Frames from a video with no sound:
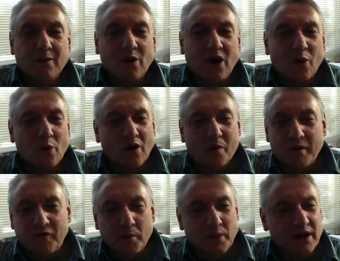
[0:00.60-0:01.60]
Well, welcome
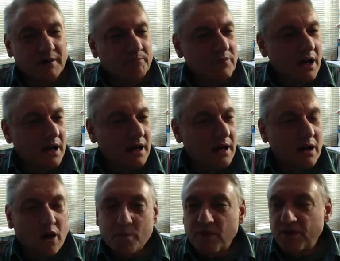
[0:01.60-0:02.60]
everybody.
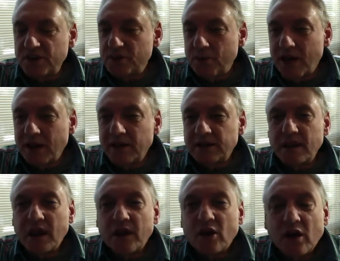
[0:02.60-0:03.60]
I'm Professor Bartlett
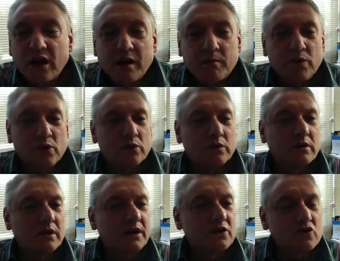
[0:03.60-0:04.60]
and I am
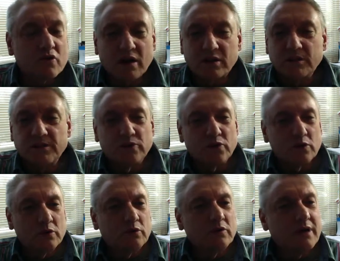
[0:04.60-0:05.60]
your instructor
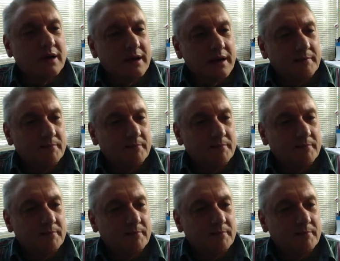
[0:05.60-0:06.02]
for